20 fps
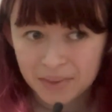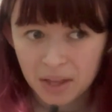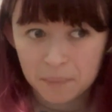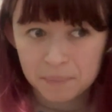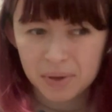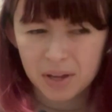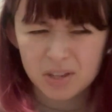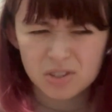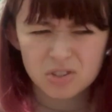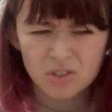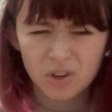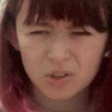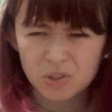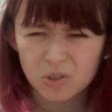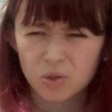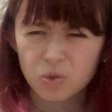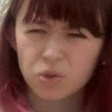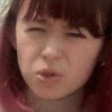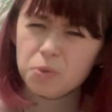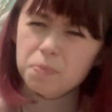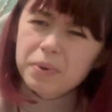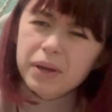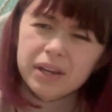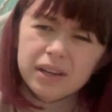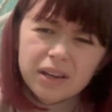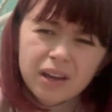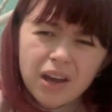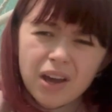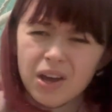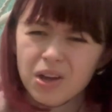because you're also, you
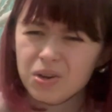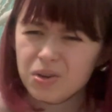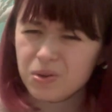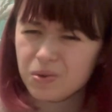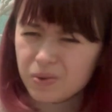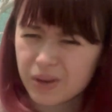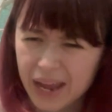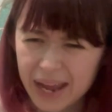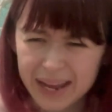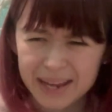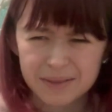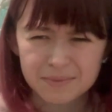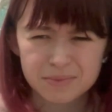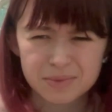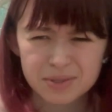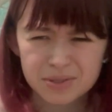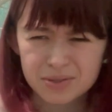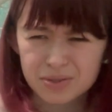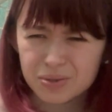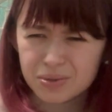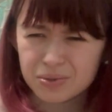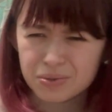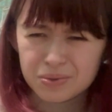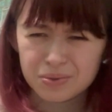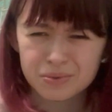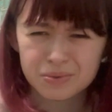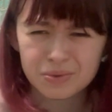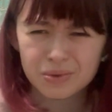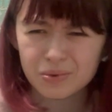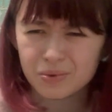pick new names, new
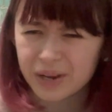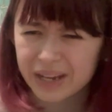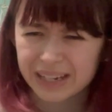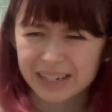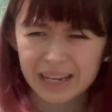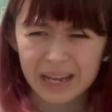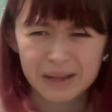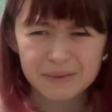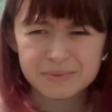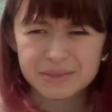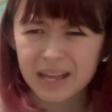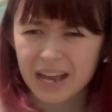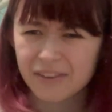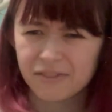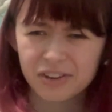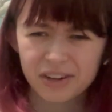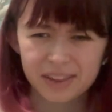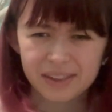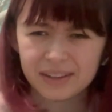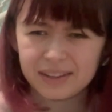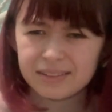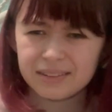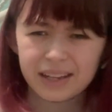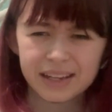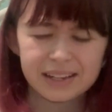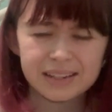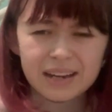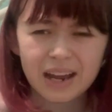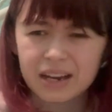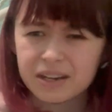nicknames, everything.
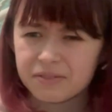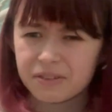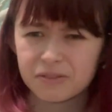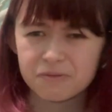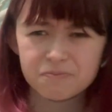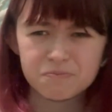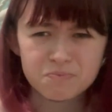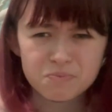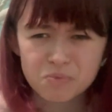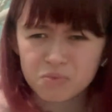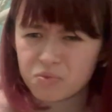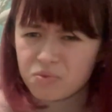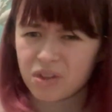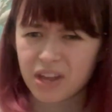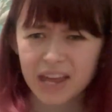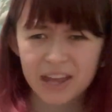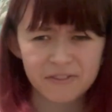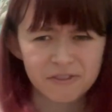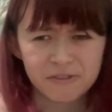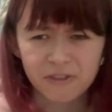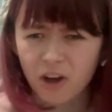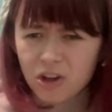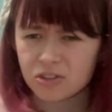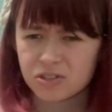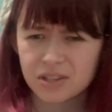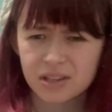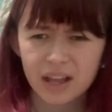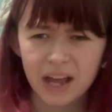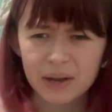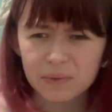Like none of it
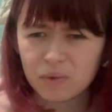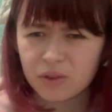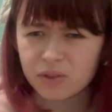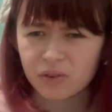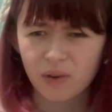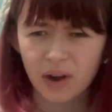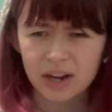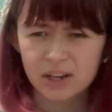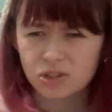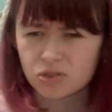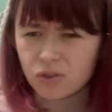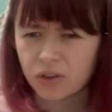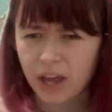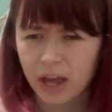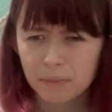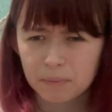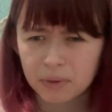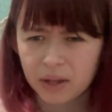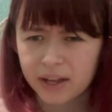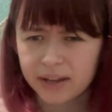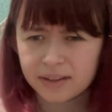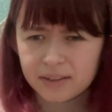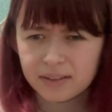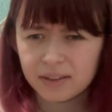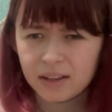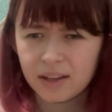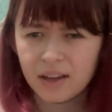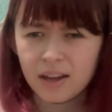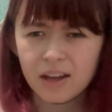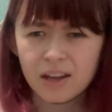falls in line with your actual gameplay.
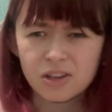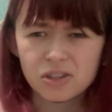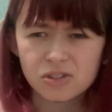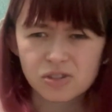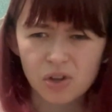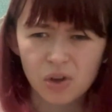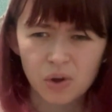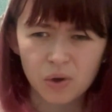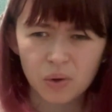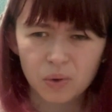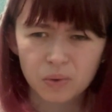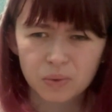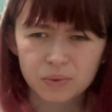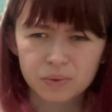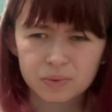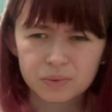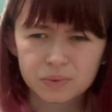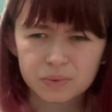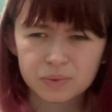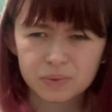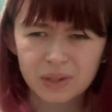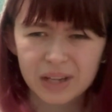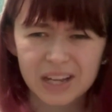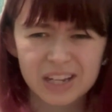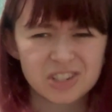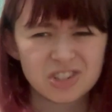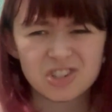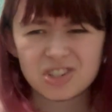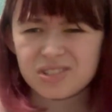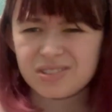So
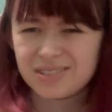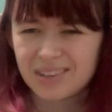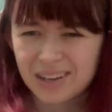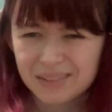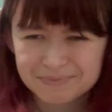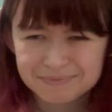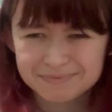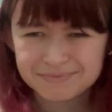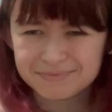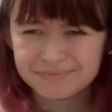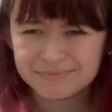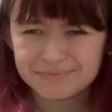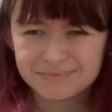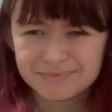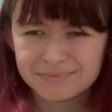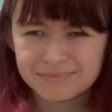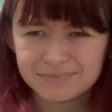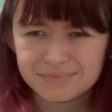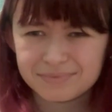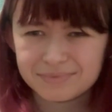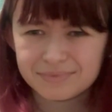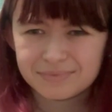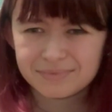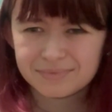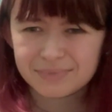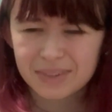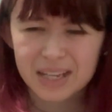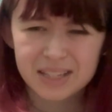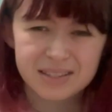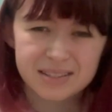it's just dumb.
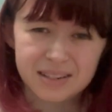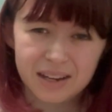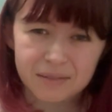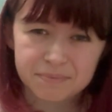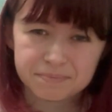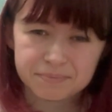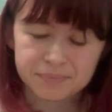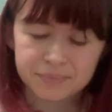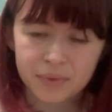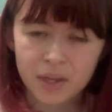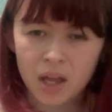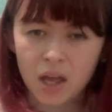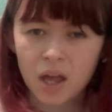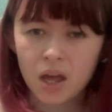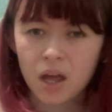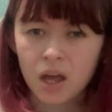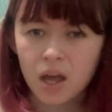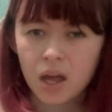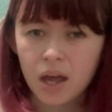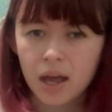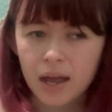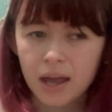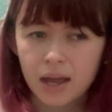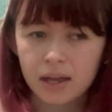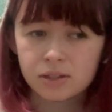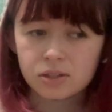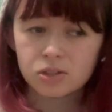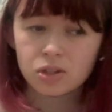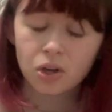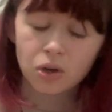It's dumb.
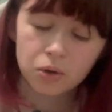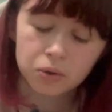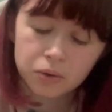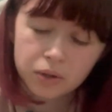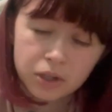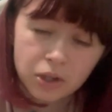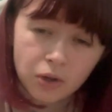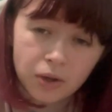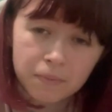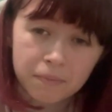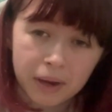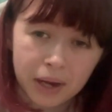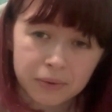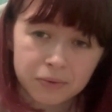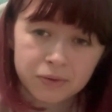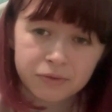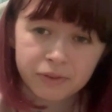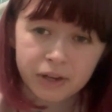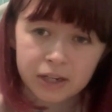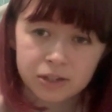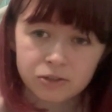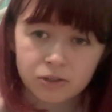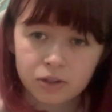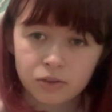So you can buy Rune Factory